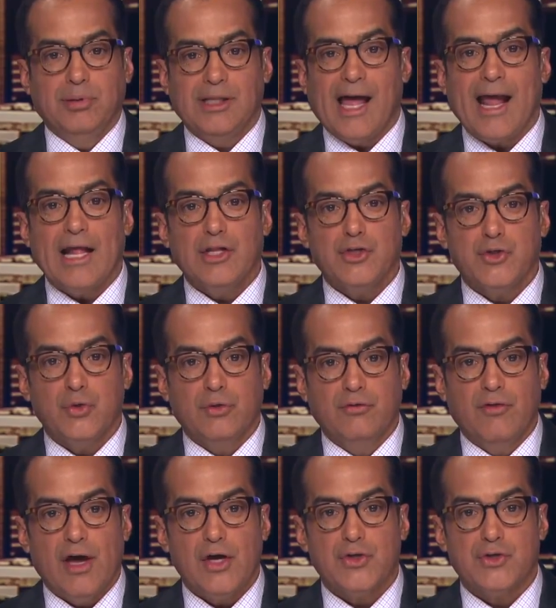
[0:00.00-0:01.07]
plans to
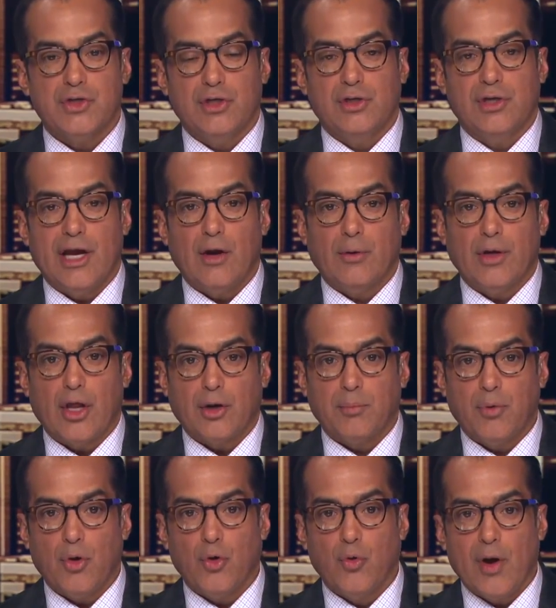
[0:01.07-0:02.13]
invest in aeronautic
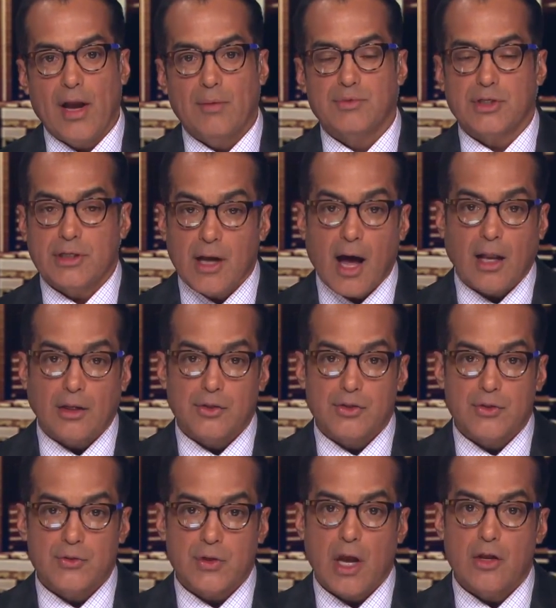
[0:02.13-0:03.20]
programs at
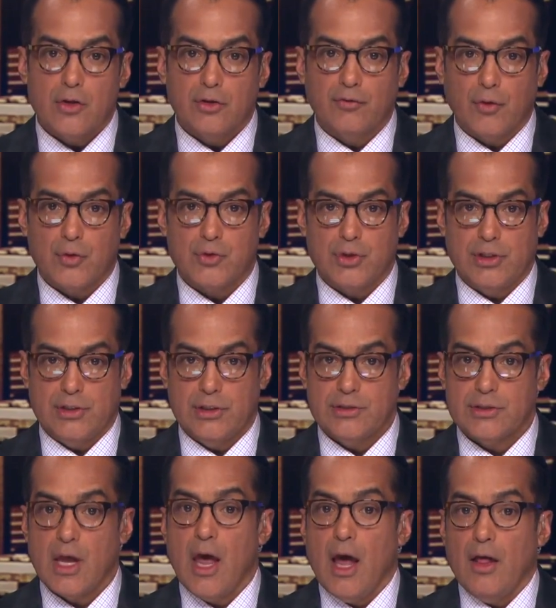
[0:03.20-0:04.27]
colleges and universities.
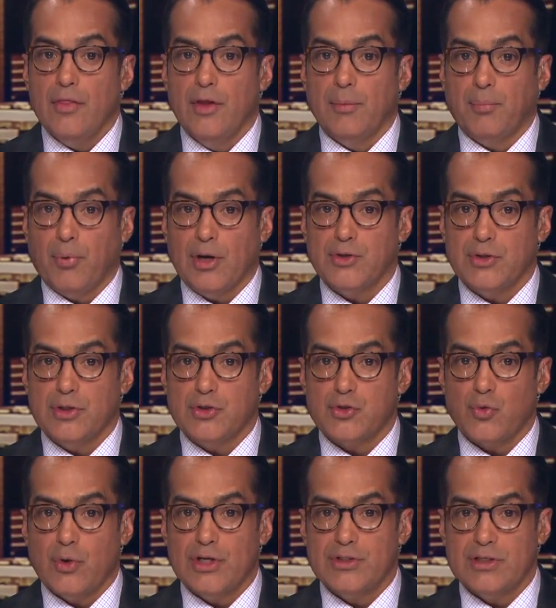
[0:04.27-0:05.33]
The president's
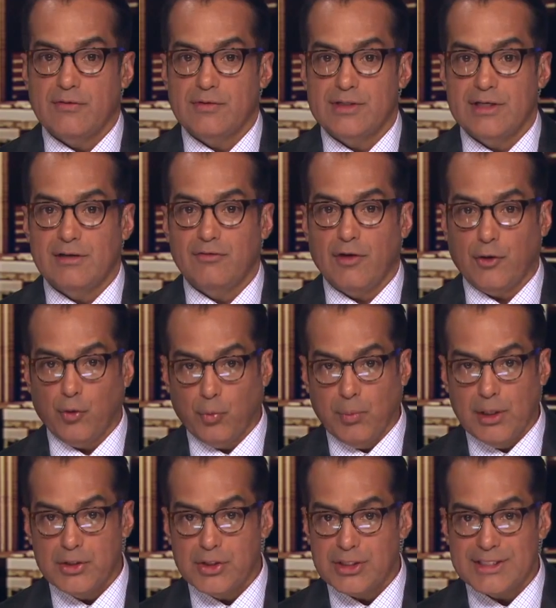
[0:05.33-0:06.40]
2017 federal
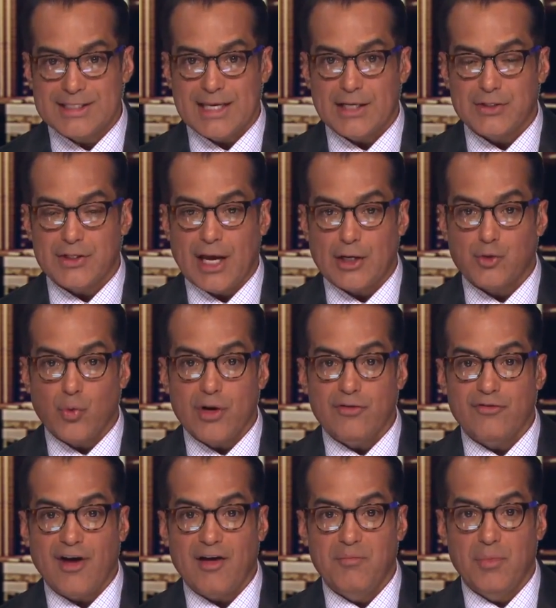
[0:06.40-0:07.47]
budget set aside
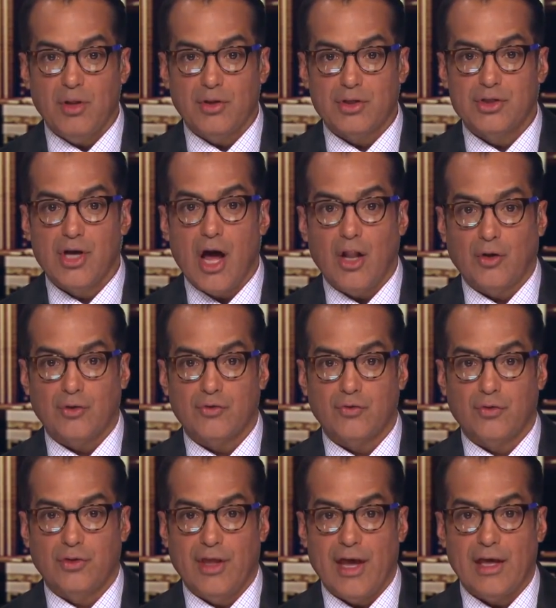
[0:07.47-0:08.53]
$25 million
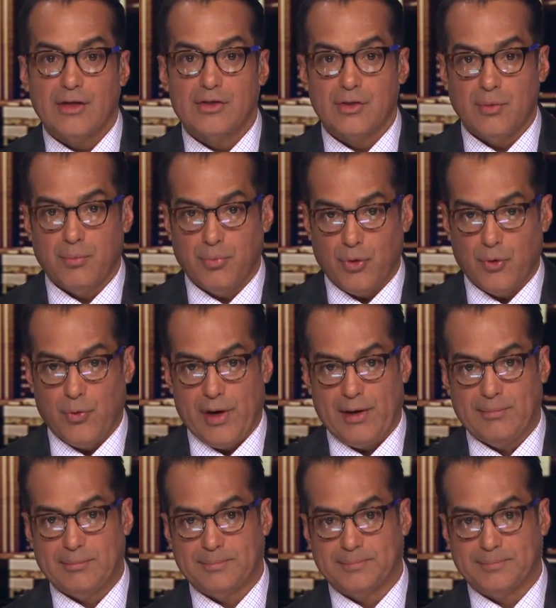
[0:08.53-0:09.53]
for that program.